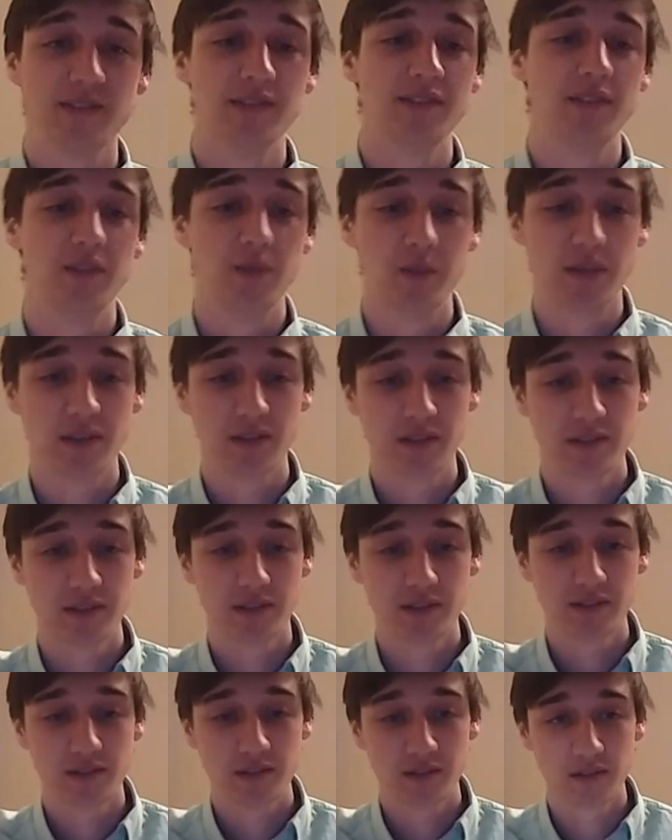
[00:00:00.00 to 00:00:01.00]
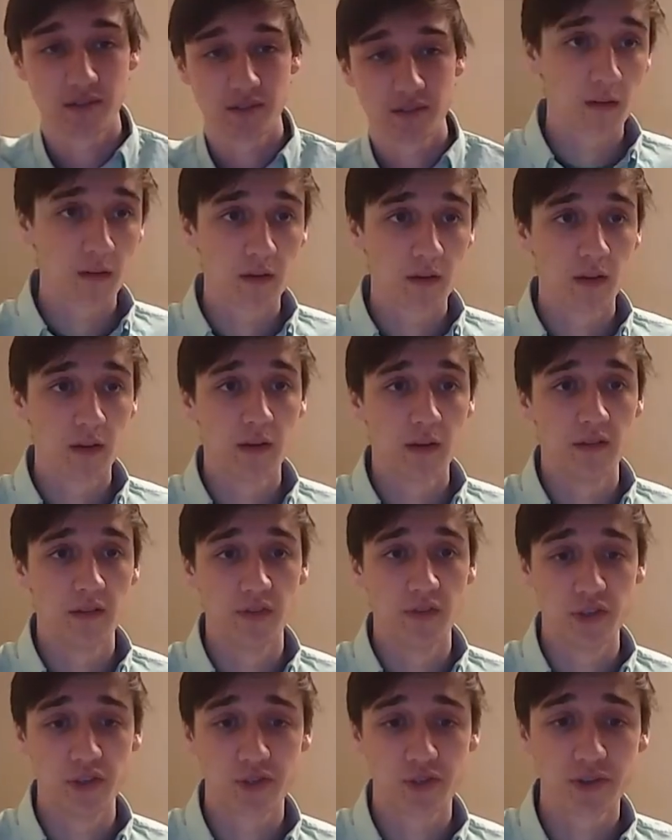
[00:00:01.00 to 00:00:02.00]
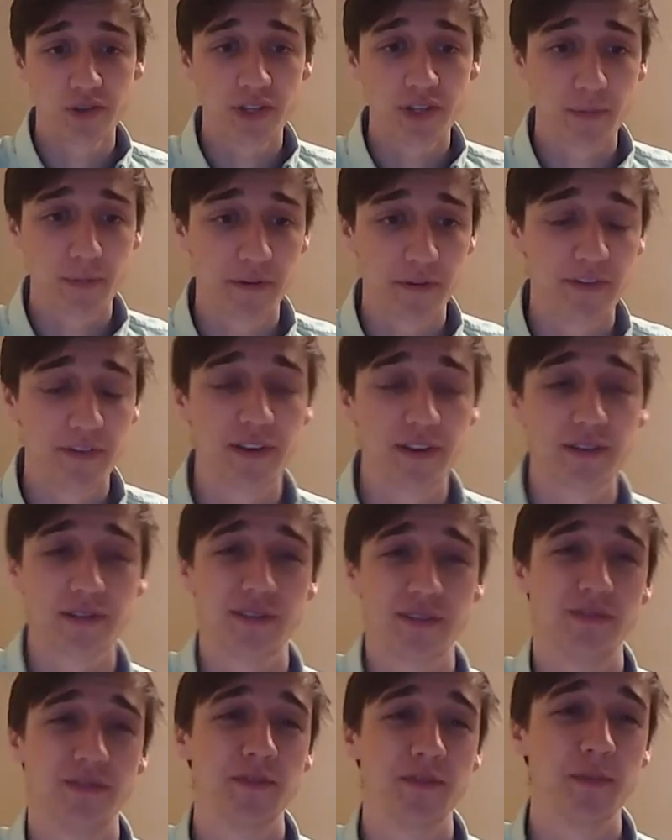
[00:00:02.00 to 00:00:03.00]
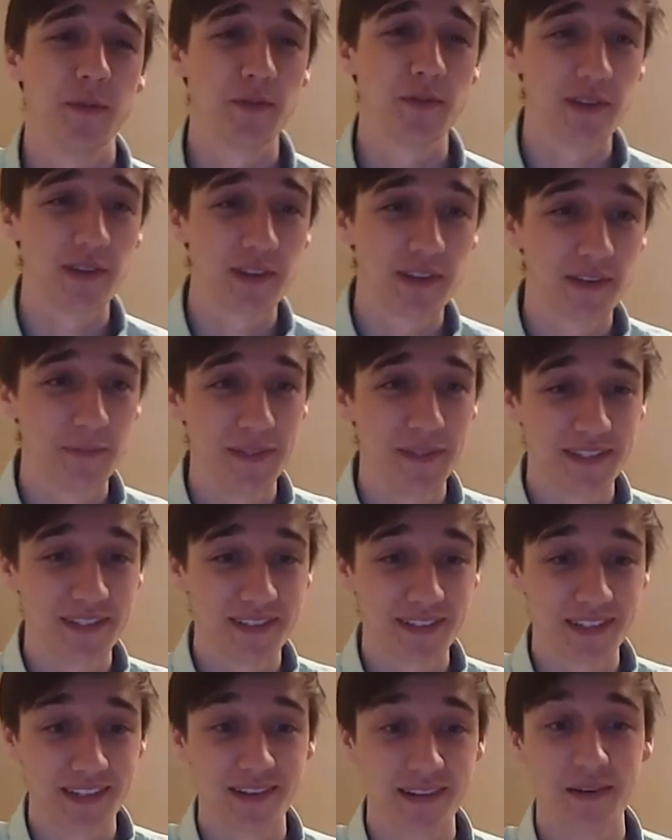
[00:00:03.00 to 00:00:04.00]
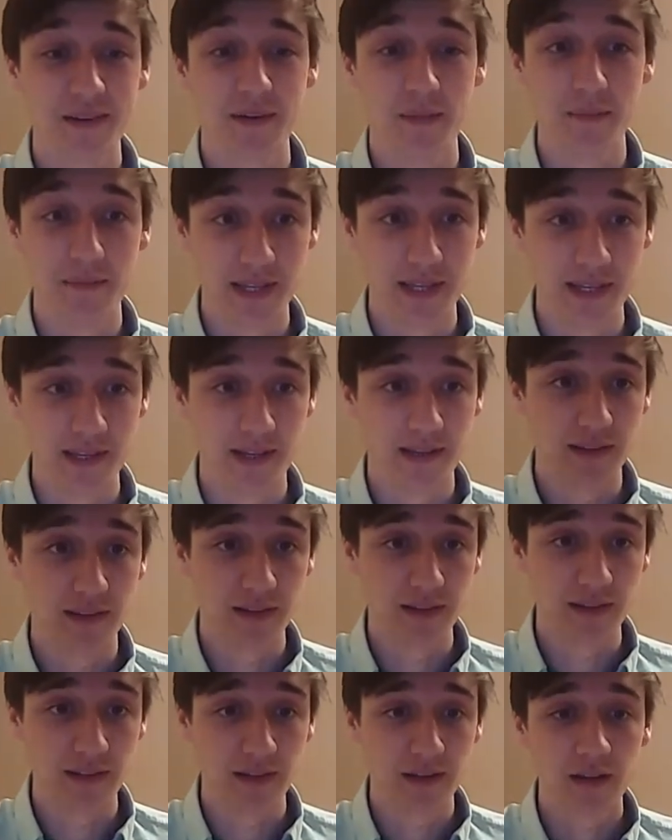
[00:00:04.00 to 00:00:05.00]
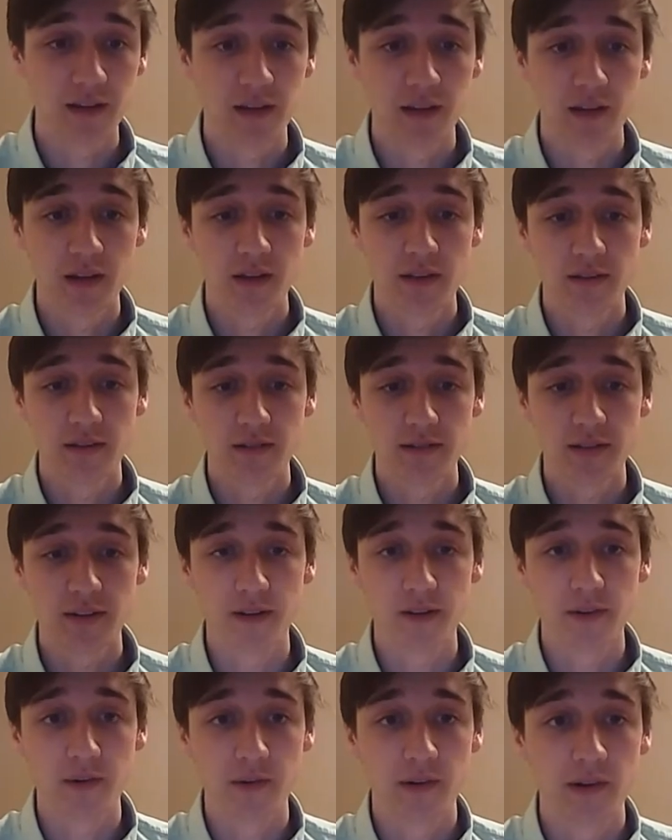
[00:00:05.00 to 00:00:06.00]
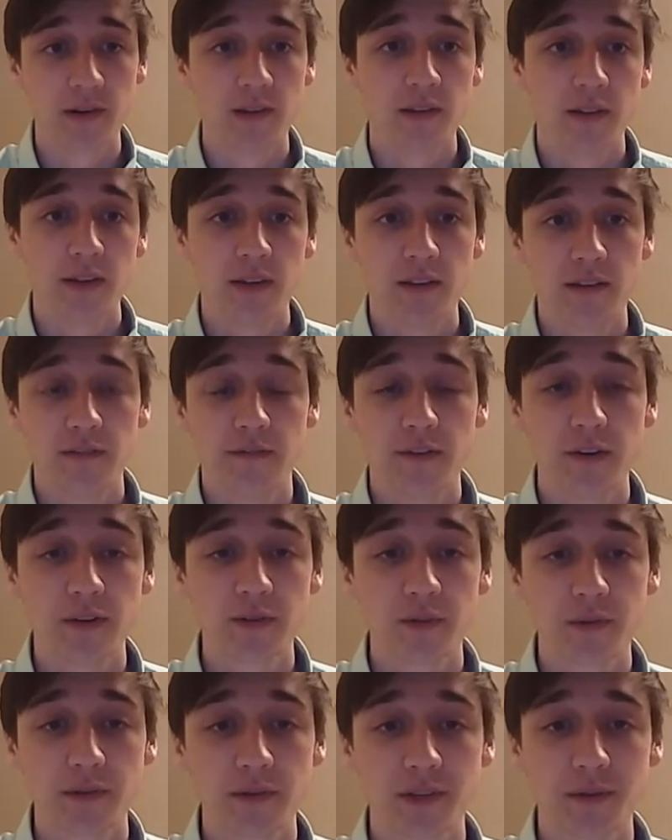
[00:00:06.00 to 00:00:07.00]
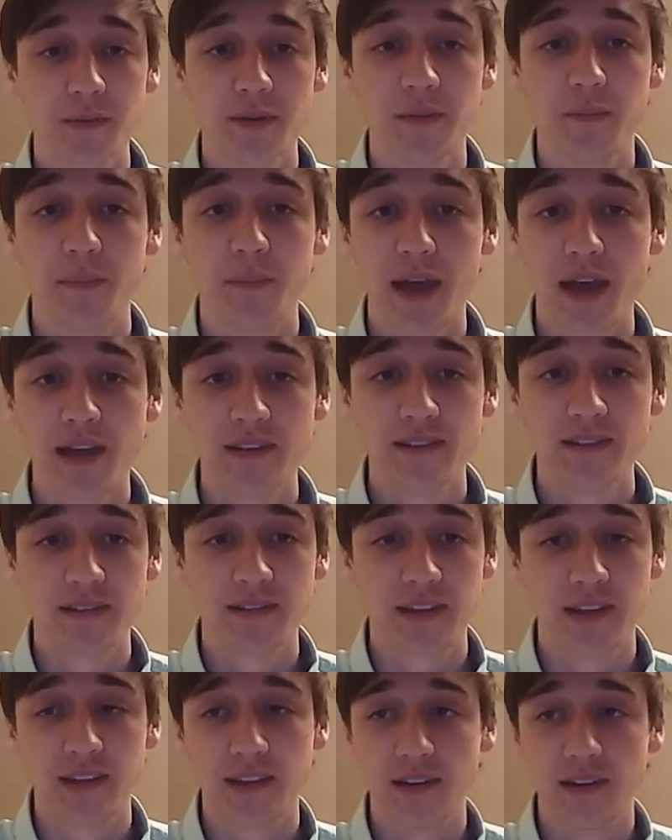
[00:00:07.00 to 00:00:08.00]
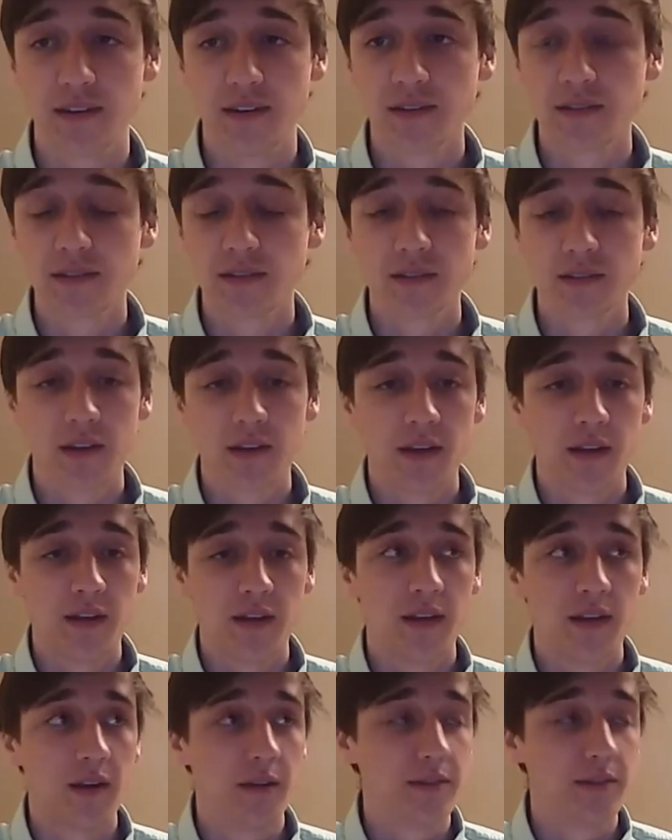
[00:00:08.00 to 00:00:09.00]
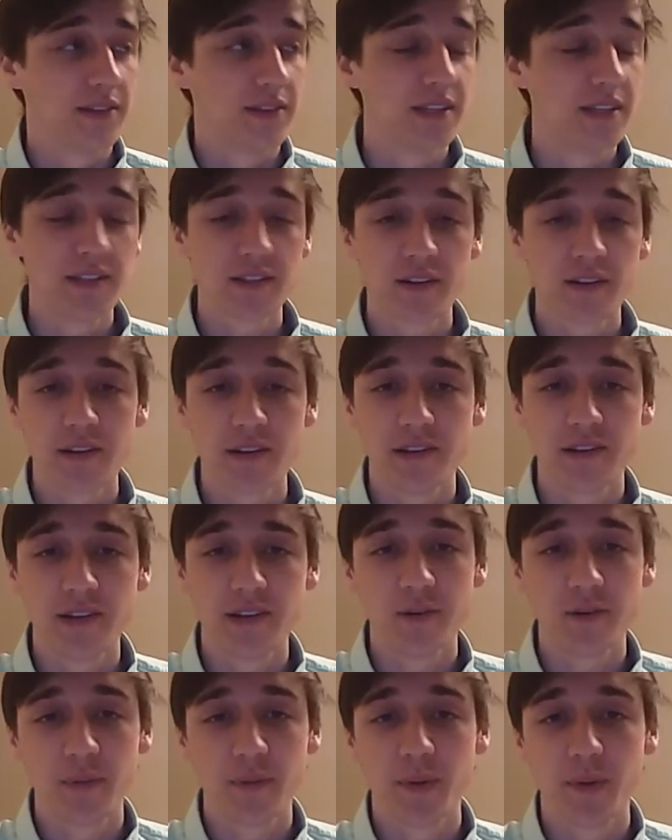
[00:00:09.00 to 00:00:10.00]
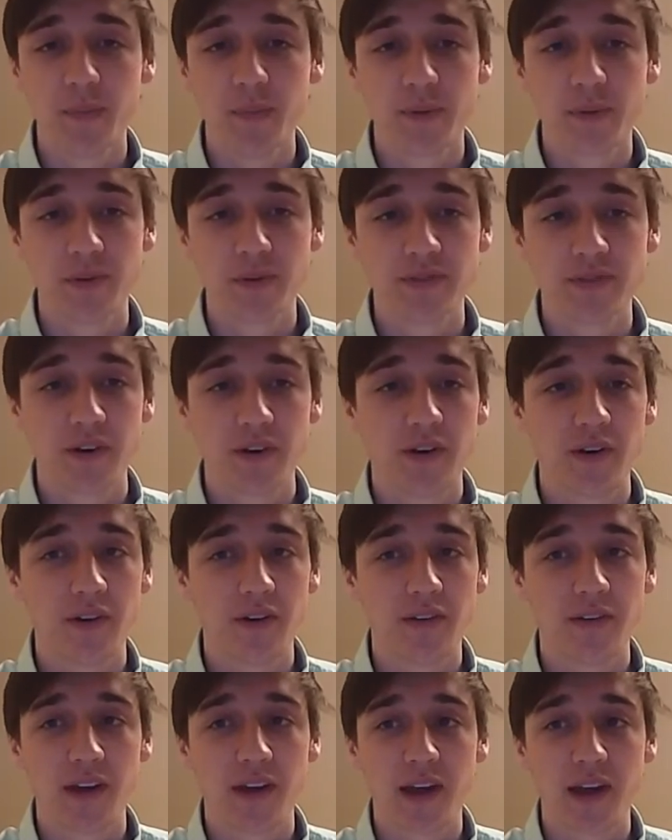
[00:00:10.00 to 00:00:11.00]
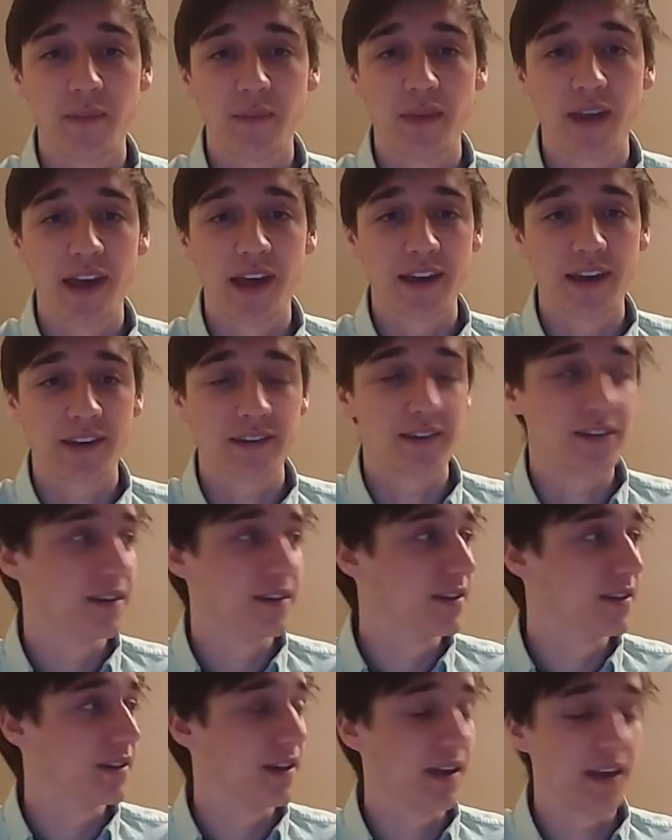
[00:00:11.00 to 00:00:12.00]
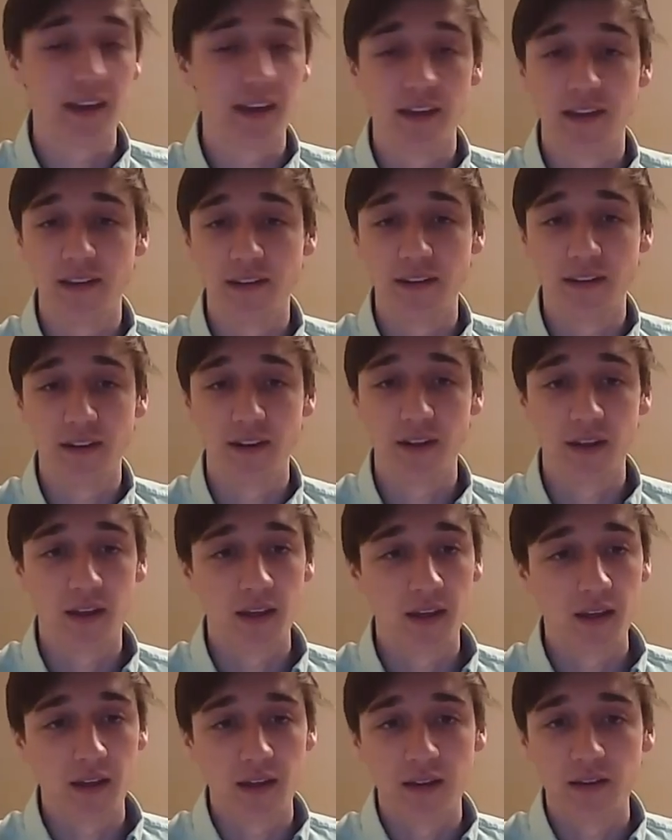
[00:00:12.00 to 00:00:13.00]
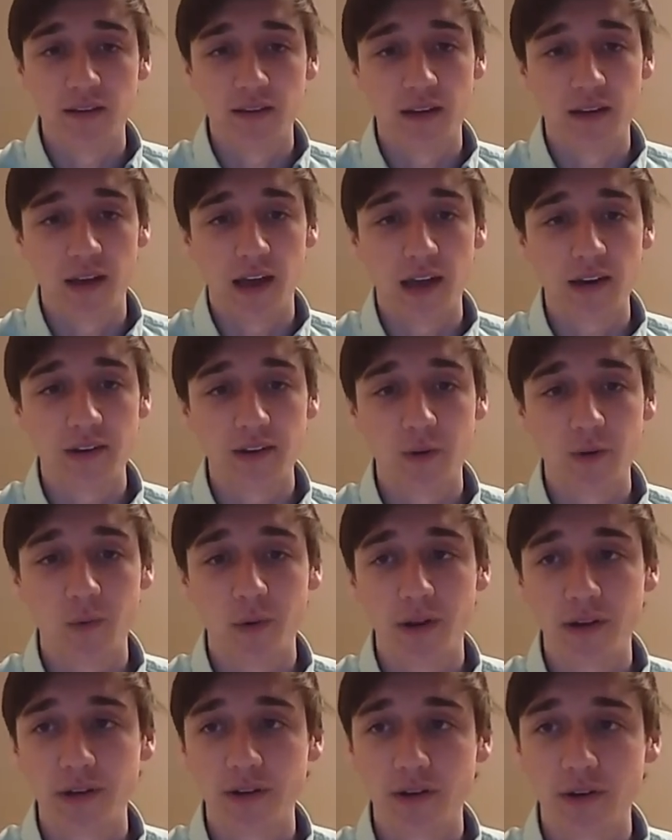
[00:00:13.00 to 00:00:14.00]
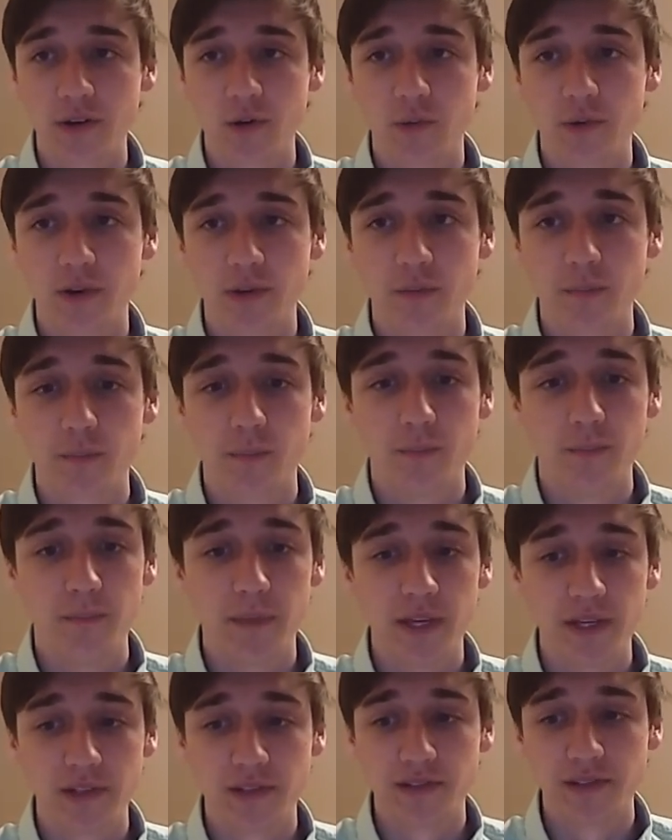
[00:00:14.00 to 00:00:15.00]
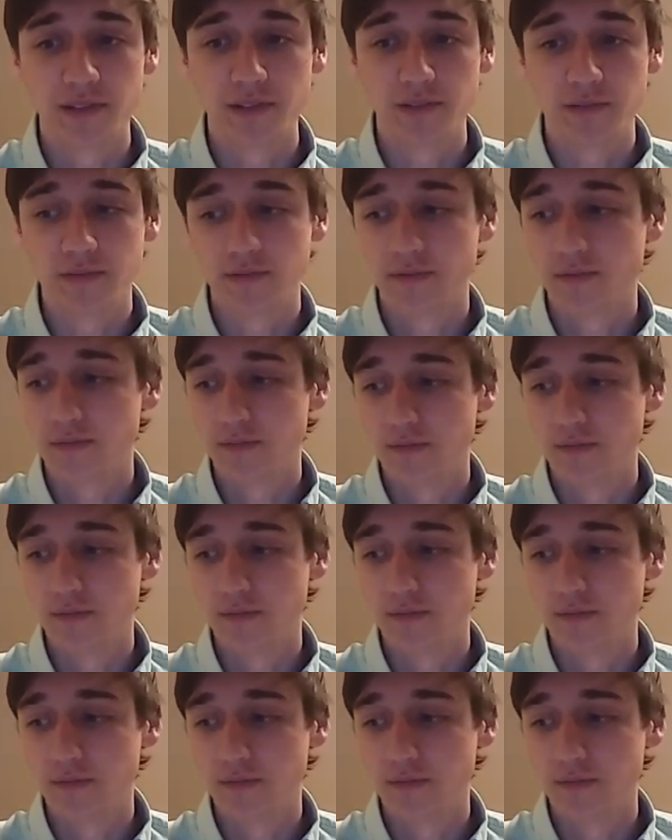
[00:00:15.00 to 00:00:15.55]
in the US. The short-term effects of smoking can be seen immediately. So, first one is going to be bad skin. Teens already deal with pimples all the time and acne, and I don't know why you're going to want to make yourself